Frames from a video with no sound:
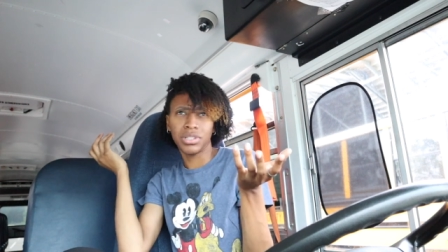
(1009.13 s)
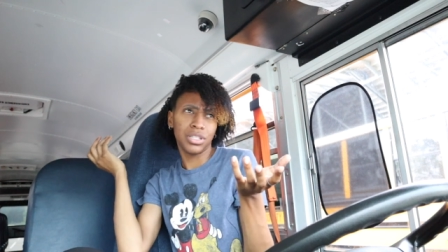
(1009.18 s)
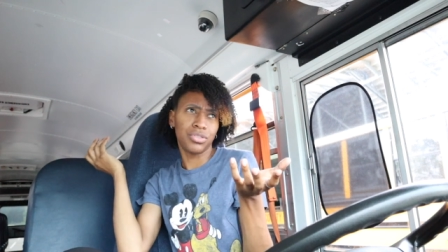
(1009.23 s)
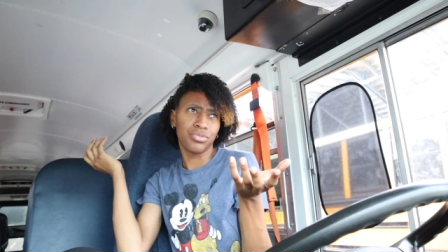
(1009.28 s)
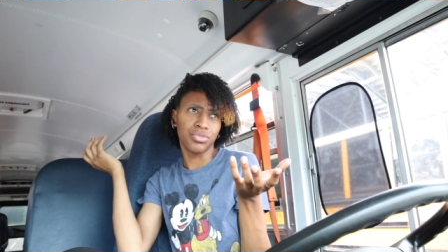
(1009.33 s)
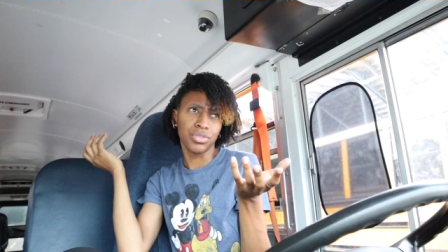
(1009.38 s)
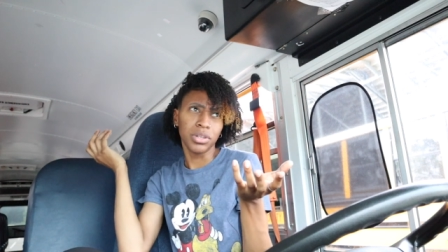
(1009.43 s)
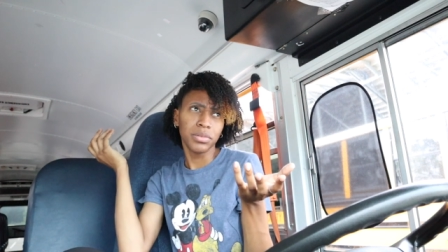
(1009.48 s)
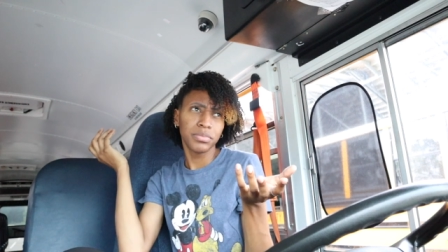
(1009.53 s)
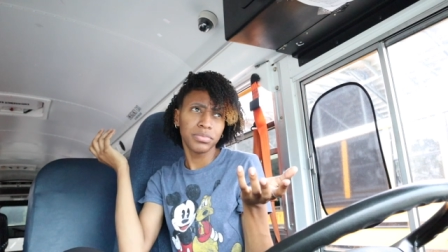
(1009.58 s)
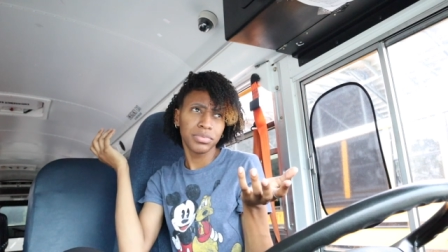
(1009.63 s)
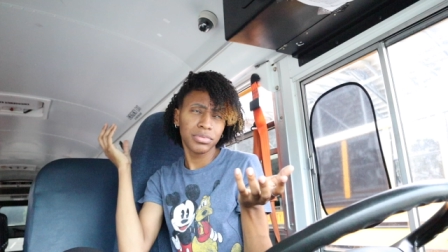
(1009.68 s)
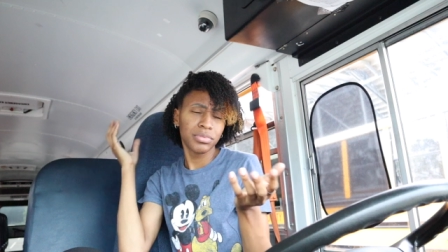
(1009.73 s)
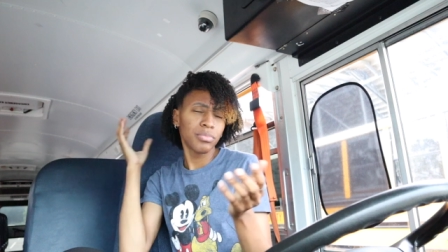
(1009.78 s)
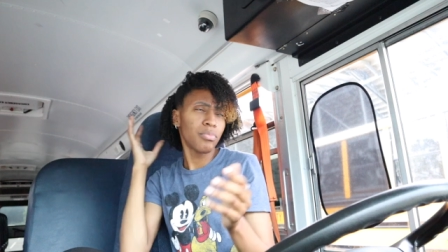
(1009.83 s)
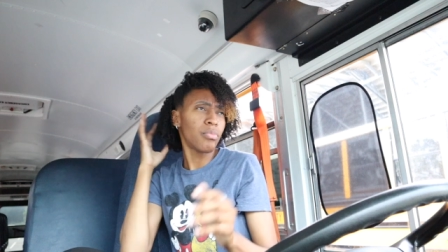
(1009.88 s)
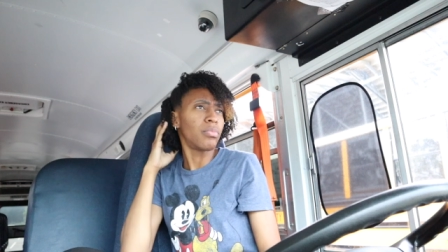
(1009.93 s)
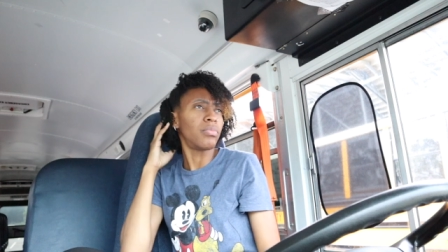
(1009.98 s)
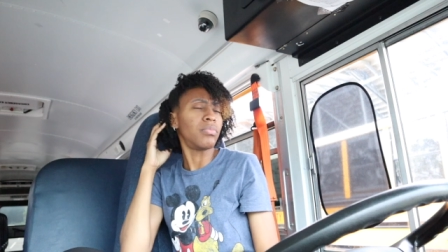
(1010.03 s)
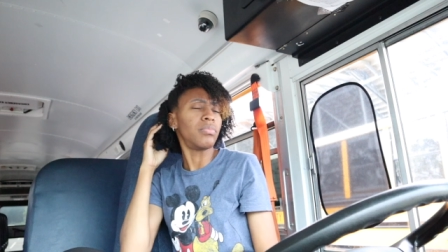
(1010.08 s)
these trips.
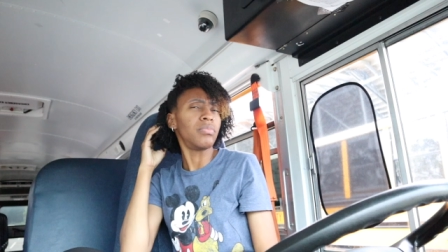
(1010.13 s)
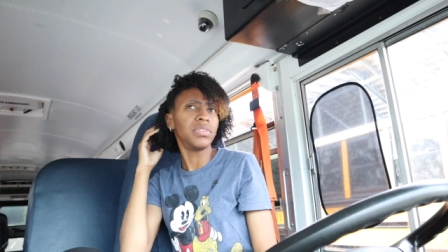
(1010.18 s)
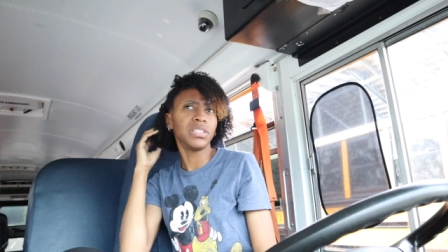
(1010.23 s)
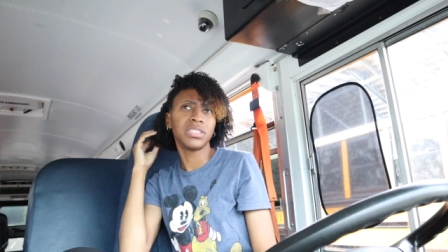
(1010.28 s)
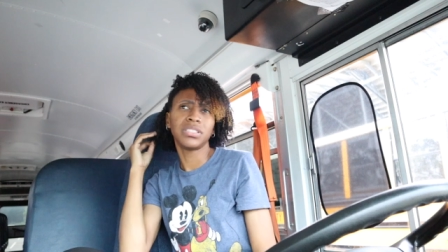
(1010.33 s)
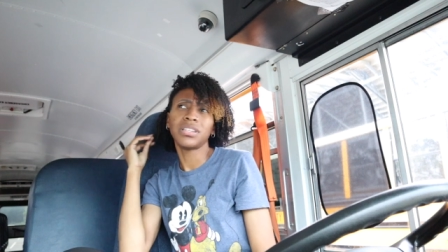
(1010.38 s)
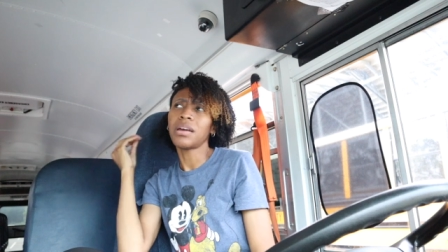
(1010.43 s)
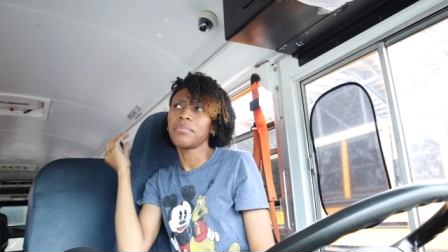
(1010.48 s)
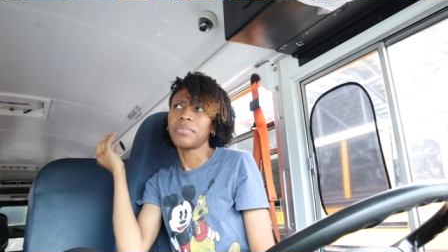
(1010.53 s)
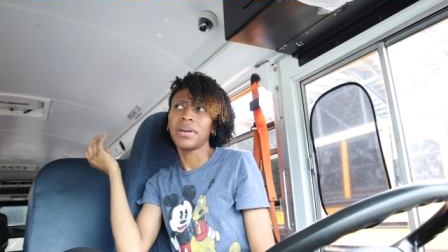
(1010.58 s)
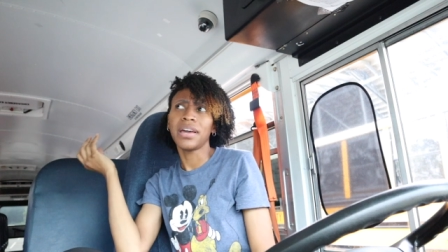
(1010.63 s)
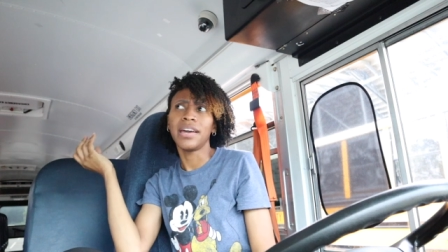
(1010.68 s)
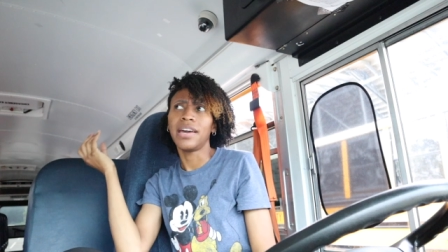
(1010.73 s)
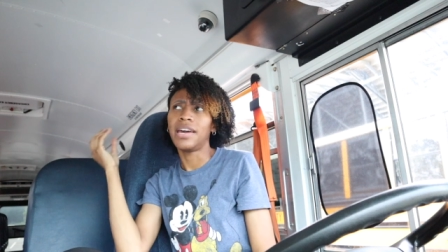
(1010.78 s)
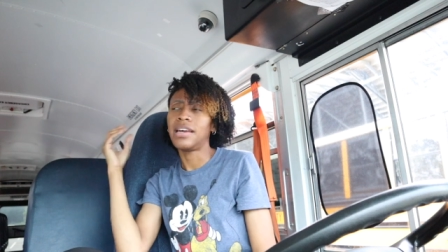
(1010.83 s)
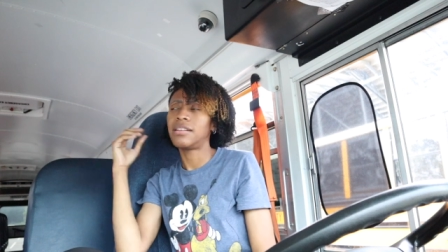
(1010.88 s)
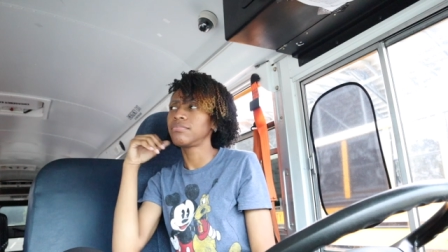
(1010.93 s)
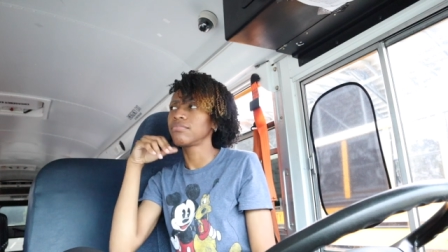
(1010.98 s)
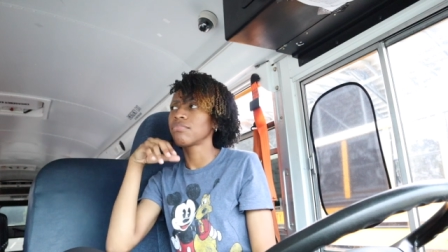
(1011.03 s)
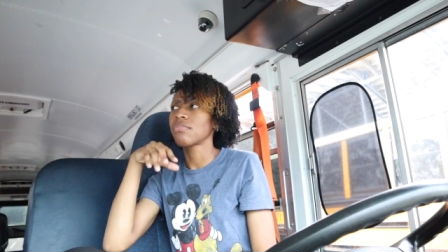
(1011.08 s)
It's not
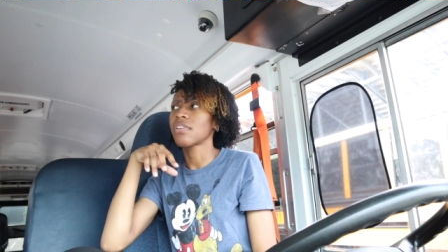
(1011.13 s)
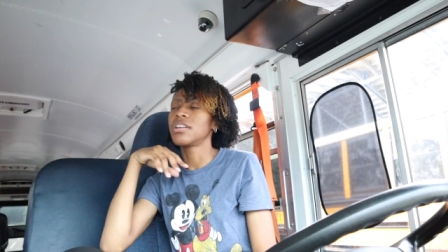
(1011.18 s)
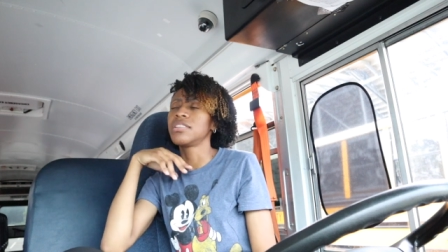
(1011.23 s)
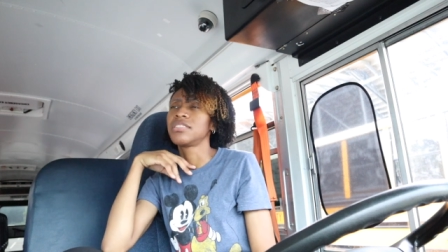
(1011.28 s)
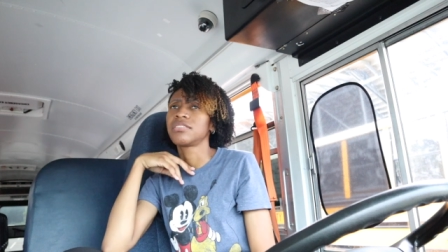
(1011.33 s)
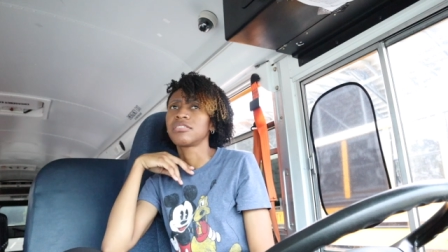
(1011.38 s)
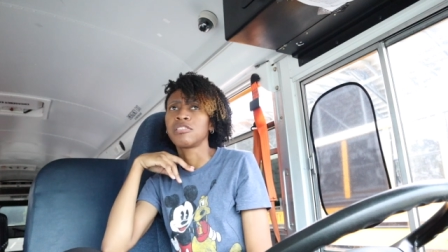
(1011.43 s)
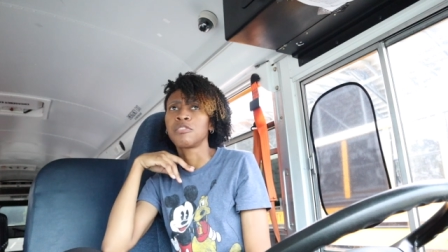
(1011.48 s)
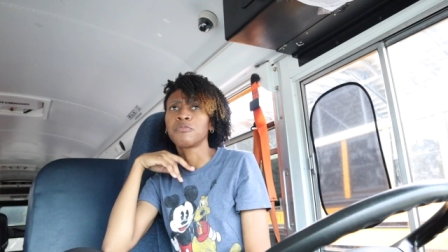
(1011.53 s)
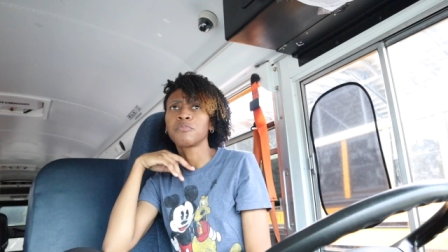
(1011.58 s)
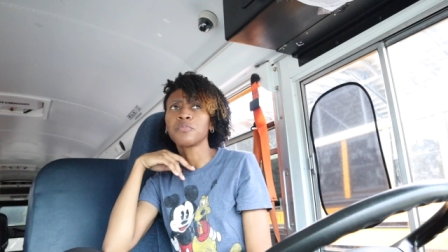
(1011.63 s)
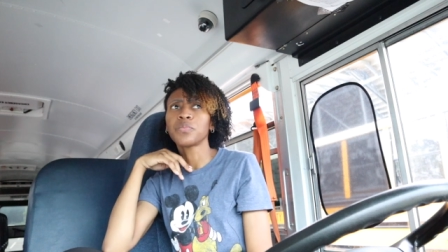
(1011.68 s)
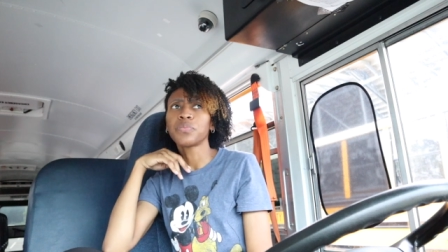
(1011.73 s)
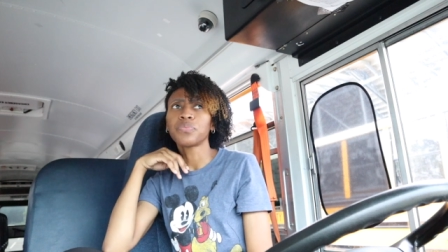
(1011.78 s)
bad, honestly.